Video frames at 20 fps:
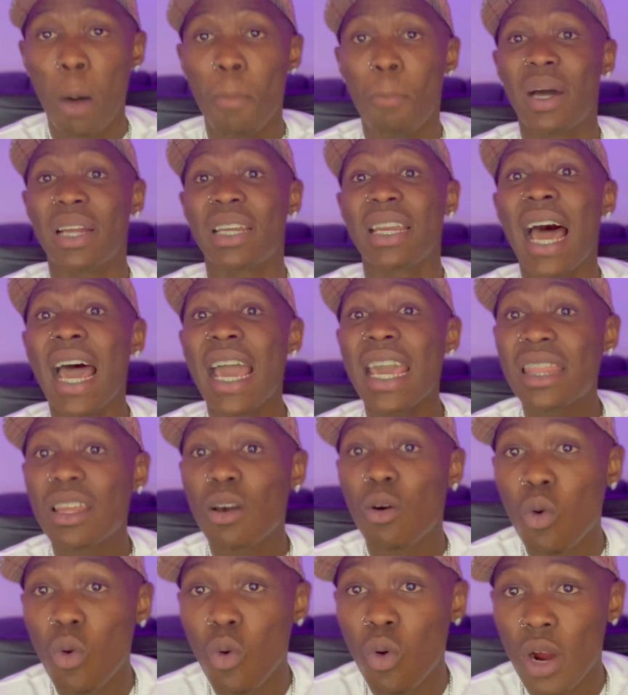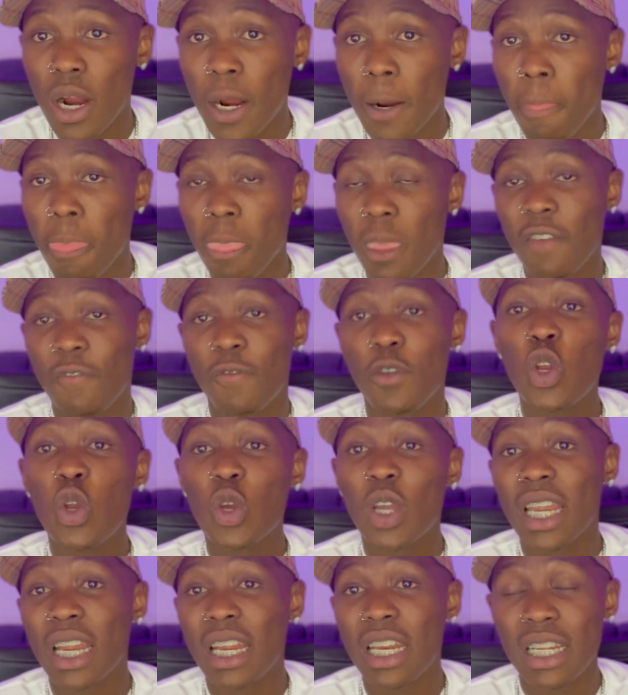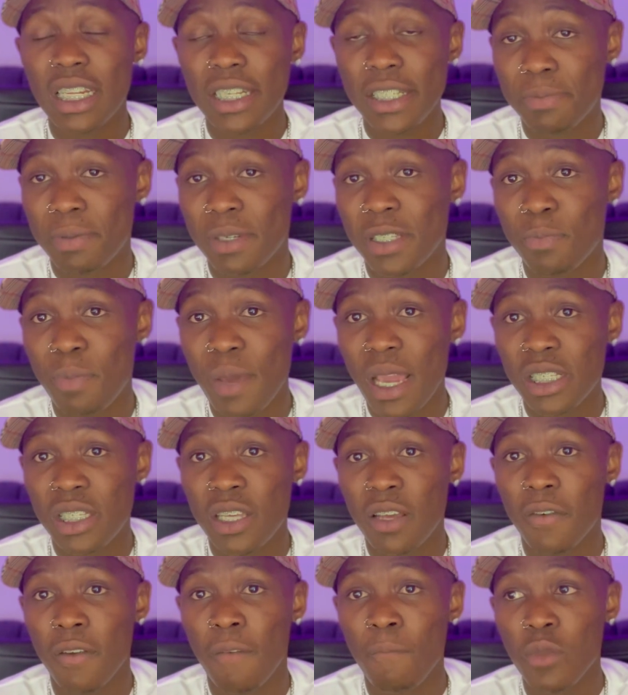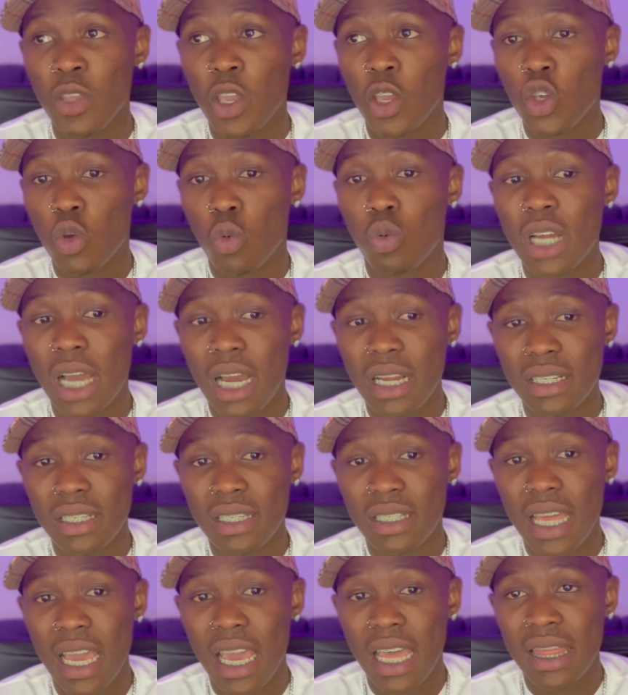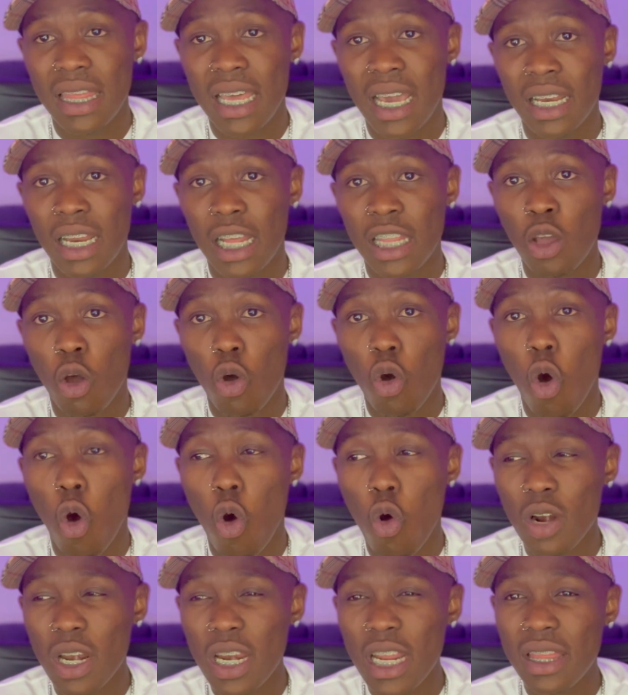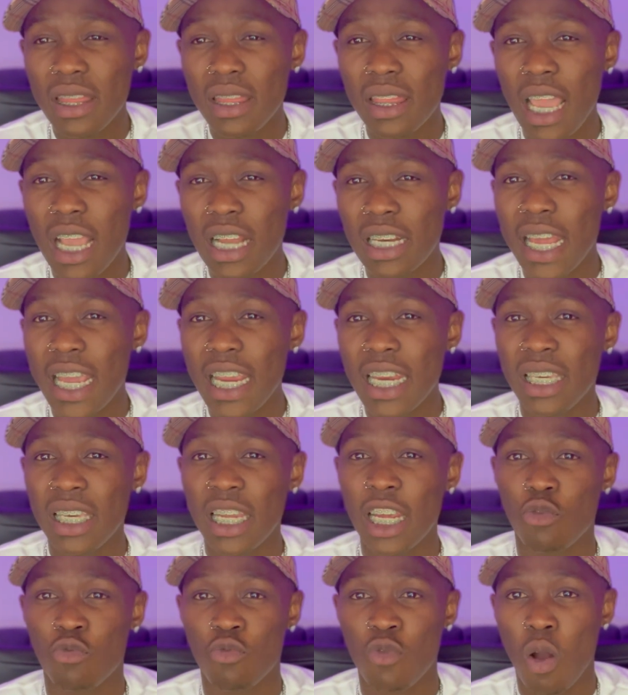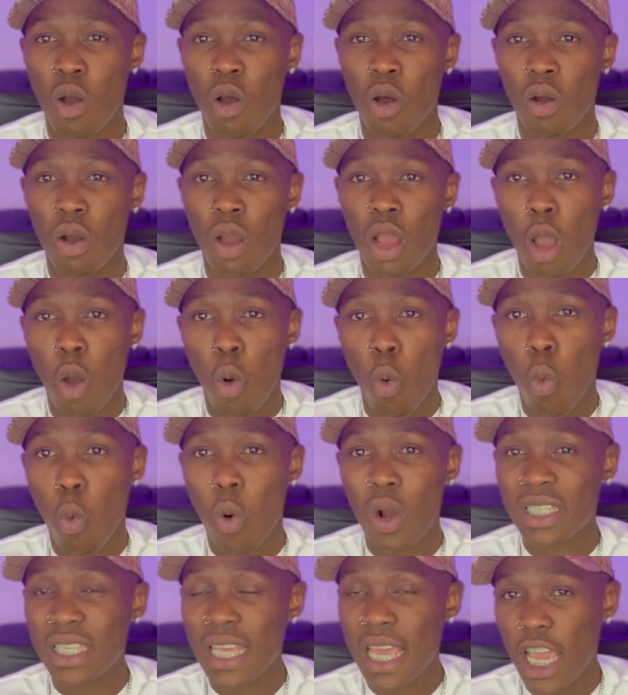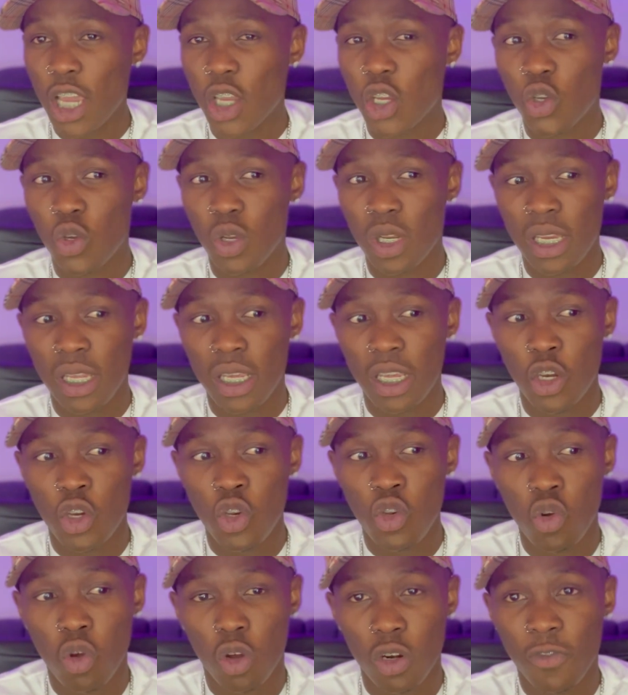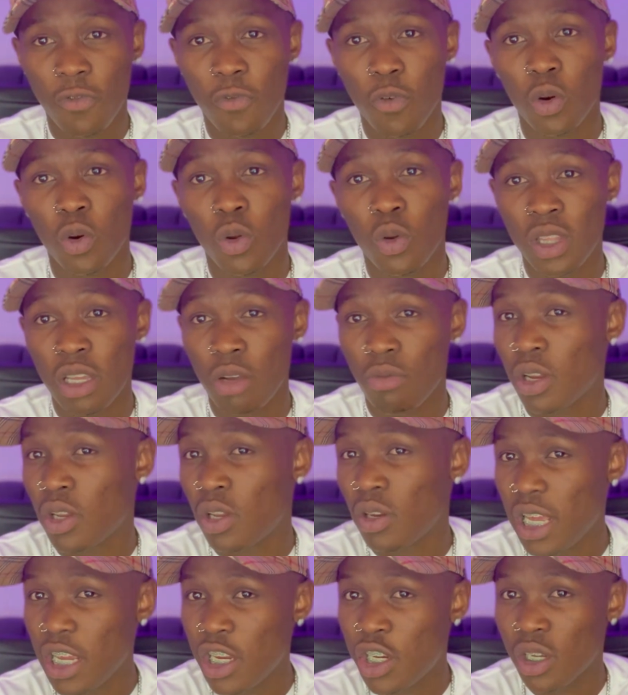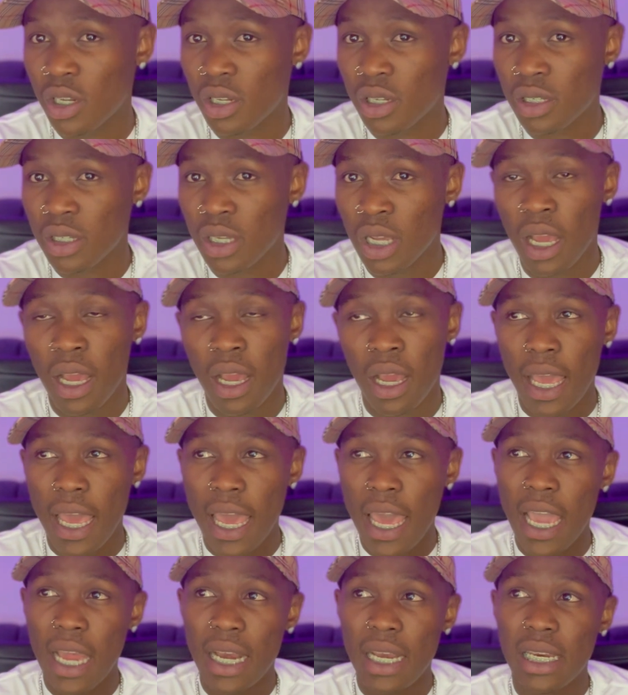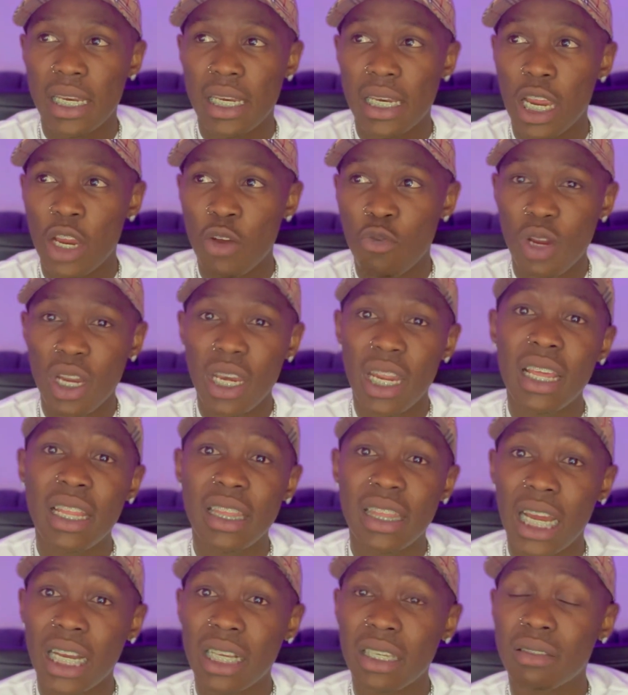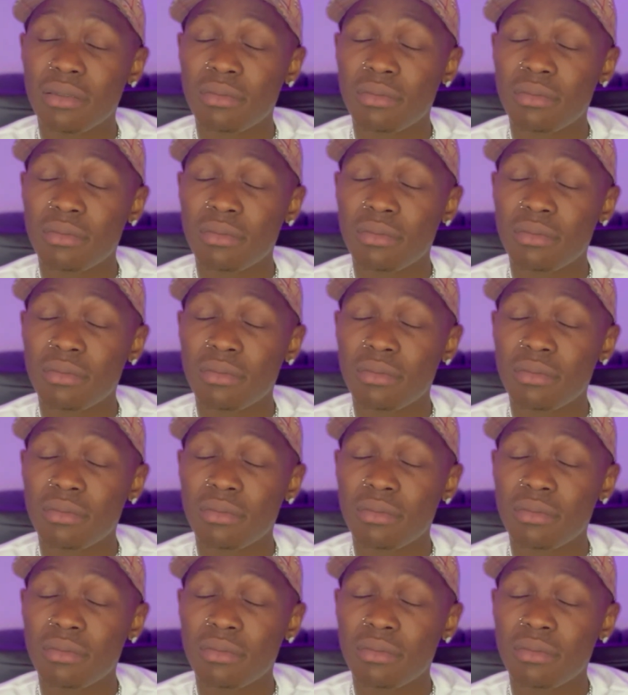But either or, if you look at it in this perspective, you will understand that the only thing they did wrong was actually not follow the regulations. And reading that